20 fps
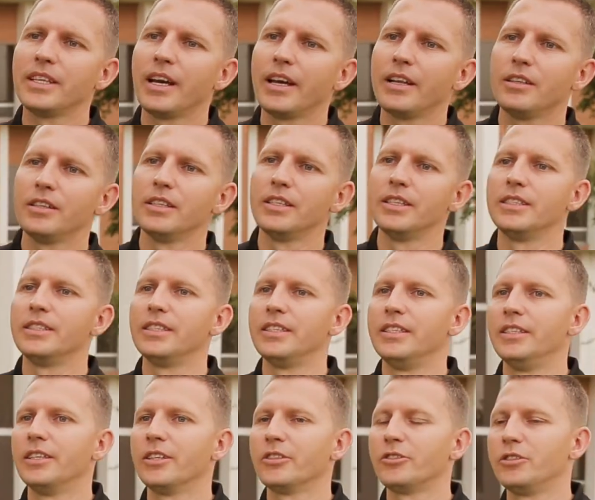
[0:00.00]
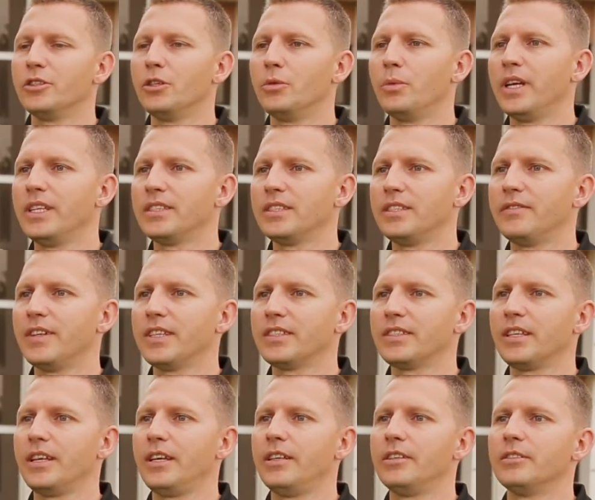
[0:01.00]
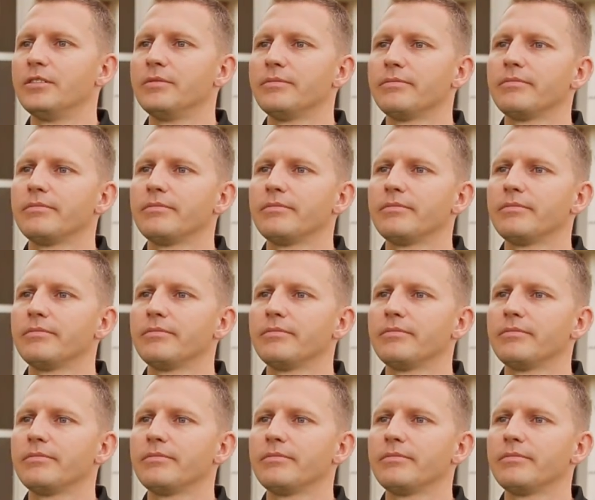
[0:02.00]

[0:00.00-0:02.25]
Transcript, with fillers: title is Industrial Waste Investigator.